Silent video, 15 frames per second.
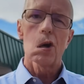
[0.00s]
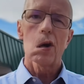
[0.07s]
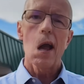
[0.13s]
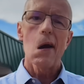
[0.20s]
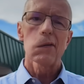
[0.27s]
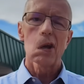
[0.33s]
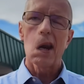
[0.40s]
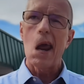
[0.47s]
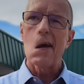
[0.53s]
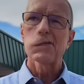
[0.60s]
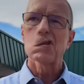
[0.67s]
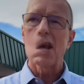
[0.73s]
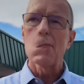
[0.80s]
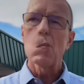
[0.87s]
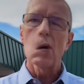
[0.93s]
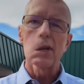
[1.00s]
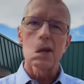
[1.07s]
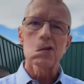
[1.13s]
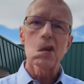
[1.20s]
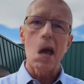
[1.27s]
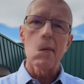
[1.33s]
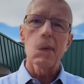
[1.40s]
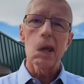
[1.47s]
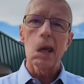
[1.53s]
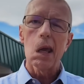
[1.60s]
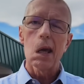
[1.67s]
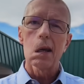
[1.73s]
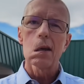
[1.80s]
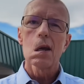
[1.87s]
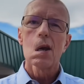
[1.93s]
you're going to have someone that's coming
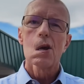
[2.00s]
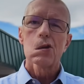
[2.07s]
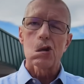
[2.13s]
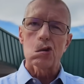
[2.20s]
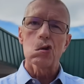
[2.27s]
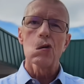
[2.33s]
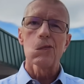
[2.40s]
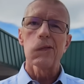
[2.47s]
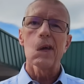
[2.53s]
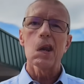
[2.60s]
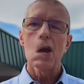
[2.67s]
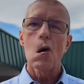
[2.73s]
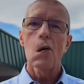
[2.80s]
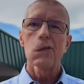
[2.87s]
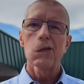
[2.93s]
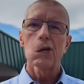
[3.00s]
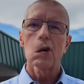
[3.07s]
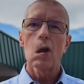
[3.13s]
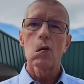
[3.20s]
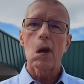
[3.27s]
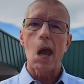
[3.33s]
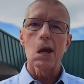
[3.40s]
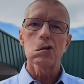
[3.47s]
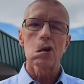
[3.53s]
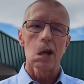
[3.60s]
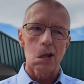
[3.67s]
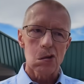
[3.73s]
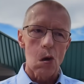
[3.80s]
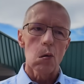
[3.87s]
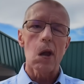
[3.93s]
in to shoot video of your location.
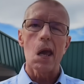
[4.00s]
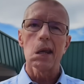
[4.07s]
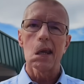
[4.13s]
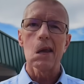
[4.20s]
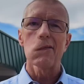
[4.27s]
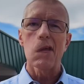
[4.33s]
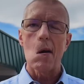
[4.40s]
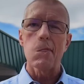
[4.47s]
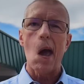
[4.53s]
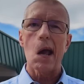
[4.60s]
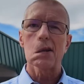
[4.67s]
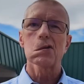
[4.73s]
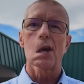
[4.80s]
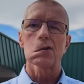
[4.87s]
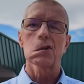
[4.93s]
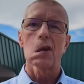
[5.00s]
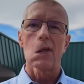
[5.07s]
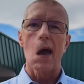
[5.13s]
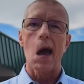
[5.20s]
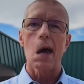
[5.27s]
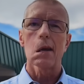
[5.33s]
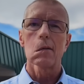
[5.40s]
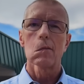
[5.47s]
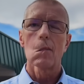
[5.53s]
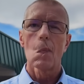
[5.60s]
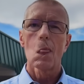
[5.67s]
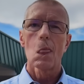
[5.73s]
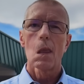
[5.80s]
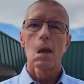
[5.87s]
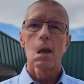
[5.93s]
It's okay to give them access to that.
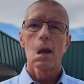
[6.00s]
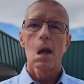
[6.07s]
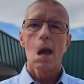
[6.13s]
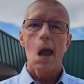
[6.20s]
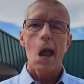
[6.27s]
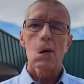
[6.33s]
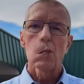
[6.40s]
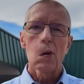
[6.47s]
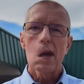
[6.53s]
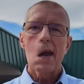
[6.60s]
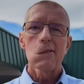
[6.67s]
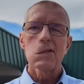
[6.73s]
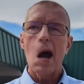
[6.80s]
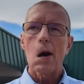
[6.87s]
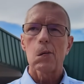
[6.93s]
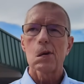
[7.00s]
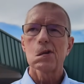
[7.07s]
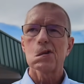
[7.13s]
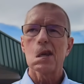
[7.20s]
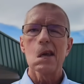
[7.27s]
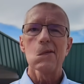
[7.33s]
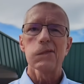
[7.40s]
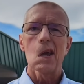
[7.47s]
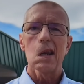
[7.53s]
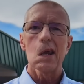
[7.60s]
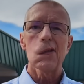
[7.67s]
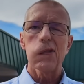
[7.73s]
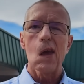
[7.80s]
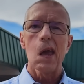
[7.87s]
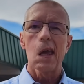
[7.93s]
And we have not received anything.